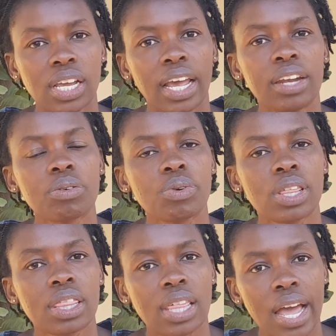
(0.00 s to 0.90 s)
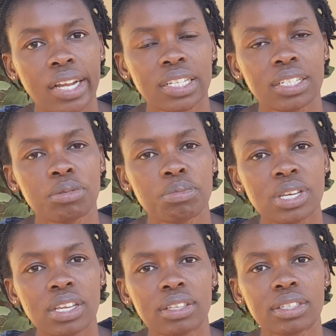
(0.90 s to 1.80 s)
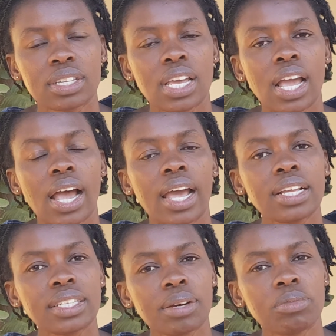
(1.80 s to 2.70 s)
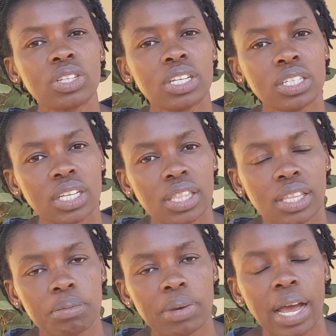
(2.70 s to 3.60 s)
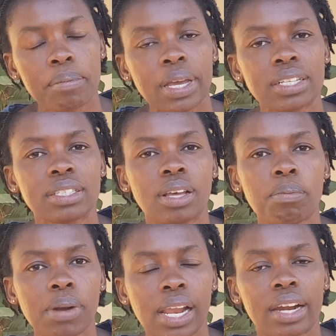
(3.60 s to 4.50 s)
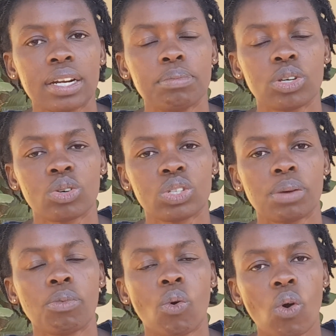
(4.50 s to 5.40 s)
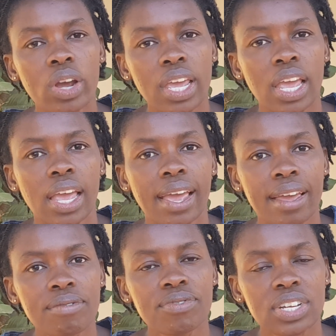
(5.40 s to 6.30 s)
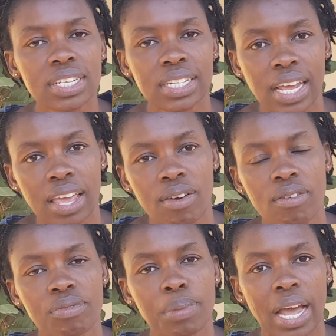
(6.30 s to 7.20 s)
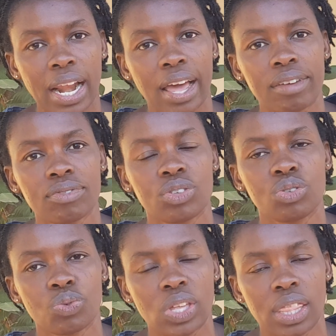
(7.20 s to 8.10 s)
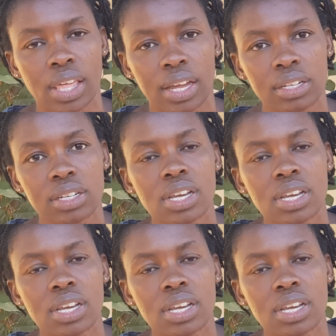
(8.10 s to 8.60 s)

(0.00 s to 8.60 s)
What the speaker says: And with that, it means as I'm teaching them, I'm exemplary because I'm walking every day of my life doing that.